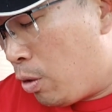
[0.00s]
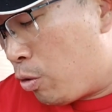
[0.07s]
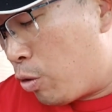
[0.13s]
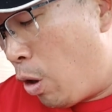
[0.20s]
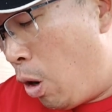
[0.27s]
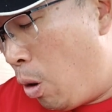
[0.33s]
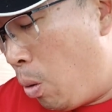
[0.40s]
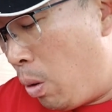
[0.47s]

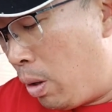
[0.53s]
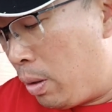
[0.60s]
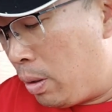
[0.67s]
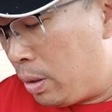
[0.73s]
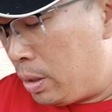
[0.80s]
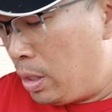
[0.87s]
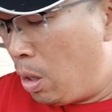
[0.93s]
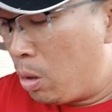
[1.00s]
So,
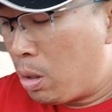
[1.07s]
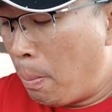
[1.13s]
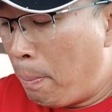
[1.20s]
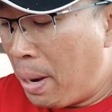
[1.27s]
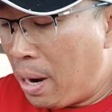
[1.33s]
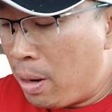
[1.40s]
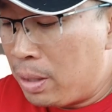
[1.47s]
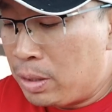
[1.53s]
you know,
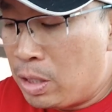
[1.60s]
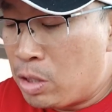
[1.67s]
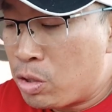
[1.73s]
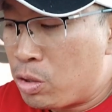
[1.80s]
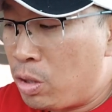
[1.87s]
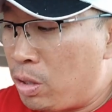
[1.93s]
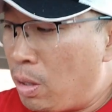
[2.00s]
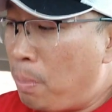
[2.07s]
comparing
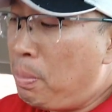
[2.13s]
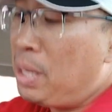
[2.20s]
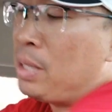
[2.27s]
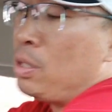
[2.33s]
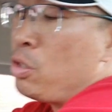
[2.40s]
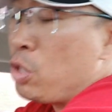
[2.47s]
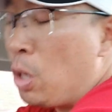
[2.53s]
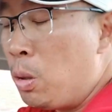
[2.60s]
this to the
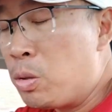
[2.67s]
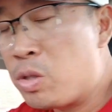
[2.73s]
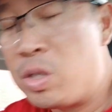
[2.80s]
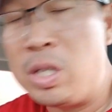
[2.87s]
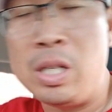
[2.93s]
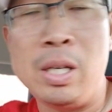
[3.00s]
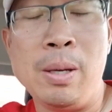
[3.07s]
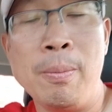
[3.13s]
Big and
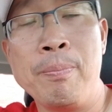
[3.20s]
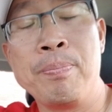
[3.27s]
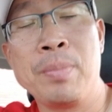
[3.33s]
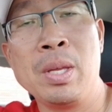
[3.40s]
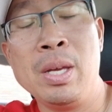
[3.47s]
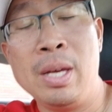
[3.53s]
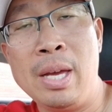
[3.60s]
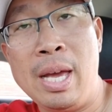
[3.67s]
Toasty
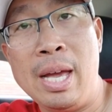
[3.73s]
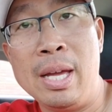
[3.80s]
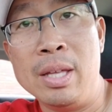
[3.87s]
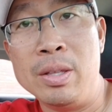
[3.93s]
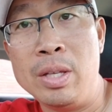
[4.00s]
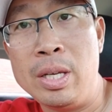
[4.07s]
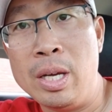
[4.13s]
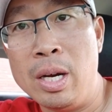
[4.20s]

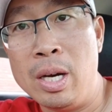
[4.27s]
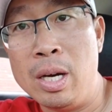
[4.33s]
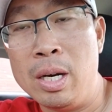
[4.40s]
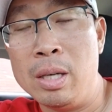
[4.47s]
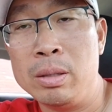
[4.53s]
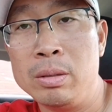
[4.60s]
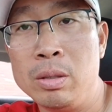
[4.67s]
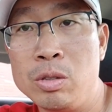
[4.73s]
and
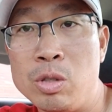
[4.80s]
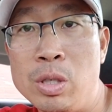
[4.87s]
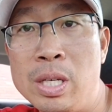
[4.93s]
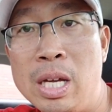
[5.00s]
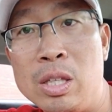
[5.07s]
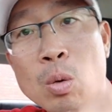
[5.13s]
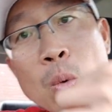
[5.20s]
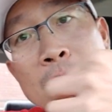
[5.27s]
the so you
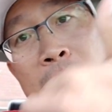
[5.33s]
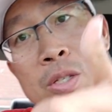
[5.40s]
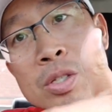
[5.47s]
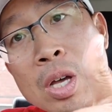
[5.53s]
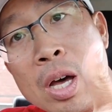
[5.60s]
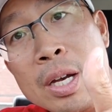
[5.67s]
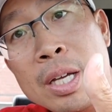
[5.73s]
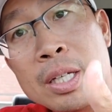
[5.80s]
got the one at
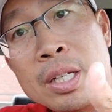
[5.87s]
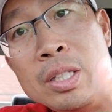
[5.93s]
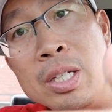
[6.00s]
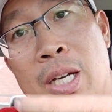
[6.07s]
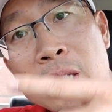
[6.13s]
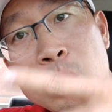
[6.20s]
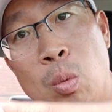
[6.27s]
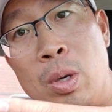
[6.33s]
Sonic and you
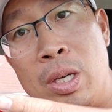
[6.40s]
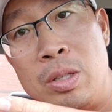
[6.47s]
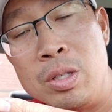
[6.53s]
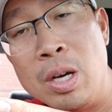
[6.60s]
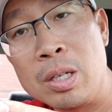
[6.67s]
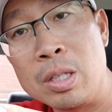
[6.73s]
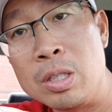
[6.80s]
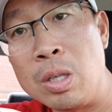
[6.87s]
got the one at
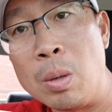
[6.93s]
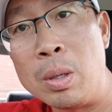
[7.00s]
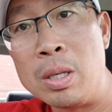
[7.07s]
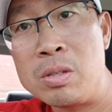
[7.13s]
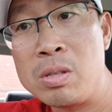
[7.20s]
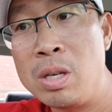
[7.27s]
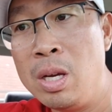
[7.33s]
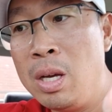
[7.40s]
Dunkin
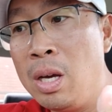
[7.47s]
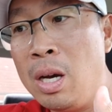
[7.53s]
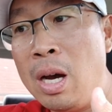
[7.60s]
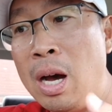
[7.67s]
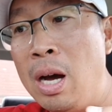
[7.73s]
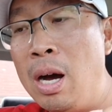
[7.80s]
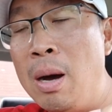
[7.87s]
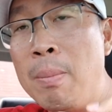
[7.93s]
Donuts,
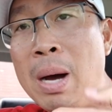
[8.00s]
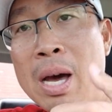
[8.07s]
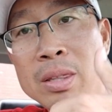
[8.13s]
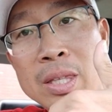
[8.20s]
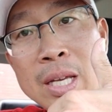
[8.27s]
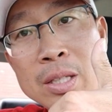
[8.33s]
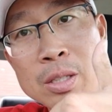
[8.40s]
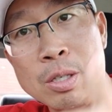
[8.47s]
I
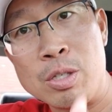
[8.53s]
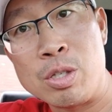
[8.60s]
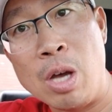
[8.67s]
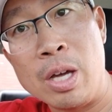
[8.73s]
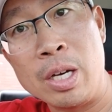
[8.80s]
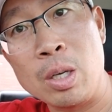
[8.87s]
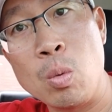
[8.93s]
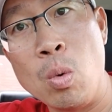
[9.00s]
think the
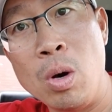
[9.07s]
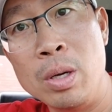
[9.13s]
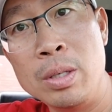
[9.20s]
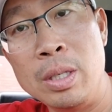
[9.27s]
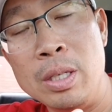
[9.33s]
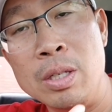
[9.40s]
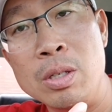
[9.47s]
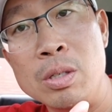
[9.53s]
Sonic one
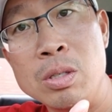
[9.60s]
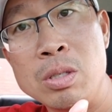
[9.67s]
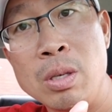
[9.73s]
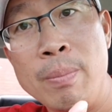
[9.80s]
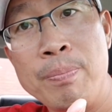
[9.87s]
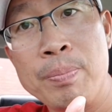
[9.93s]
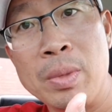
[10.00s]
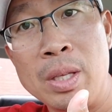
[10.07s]
is
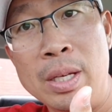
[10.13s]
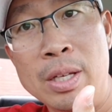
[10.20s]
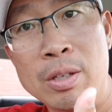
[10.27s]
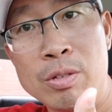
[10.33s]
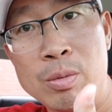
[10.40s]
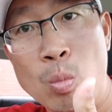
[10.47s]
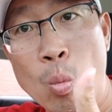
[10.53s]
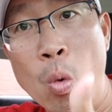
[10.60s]

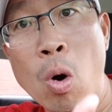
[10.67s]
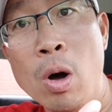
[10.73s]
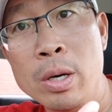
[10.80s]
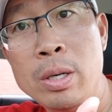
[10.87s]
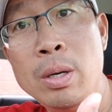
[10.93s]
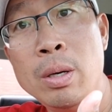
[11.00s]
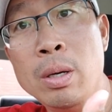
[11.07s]
one,